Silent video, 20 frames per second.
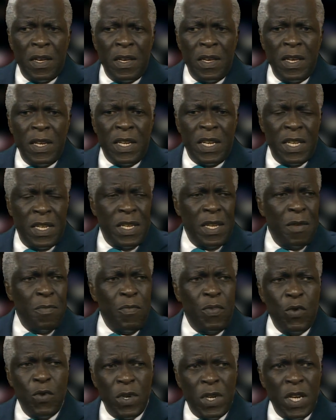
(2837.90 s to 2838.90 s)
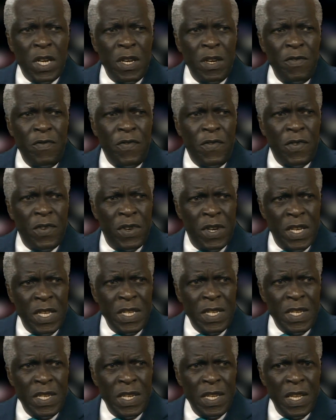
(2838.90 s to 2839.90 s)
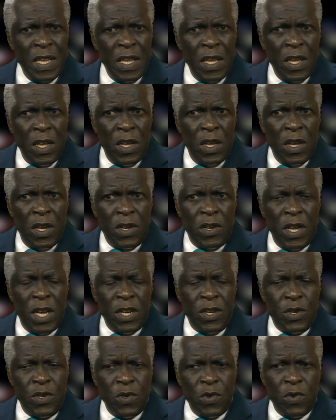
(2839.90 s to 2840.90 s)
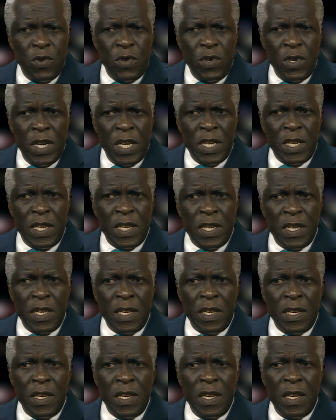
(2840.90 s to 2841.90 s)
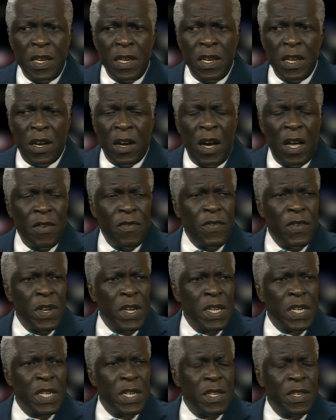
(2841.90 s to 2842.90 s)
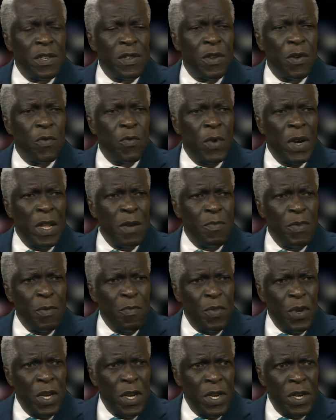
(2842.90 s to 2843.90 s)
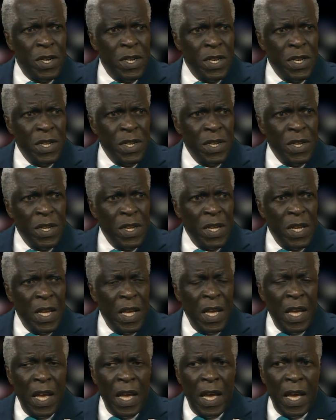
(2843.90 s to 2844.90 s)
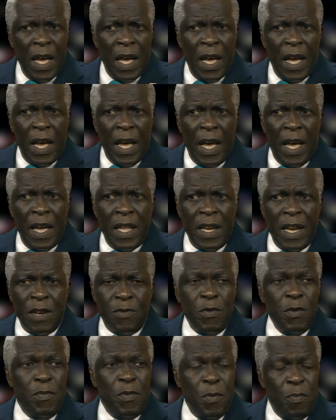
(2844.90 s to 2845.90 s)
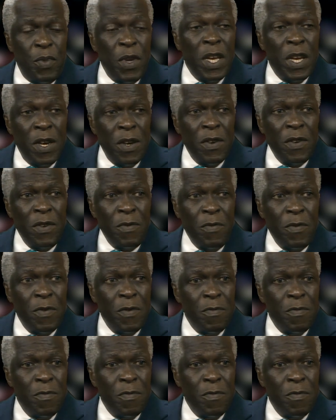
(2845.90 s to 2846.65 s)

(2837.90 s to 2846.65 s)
it is important for us to ensure that the conference is well prepared, that we prepare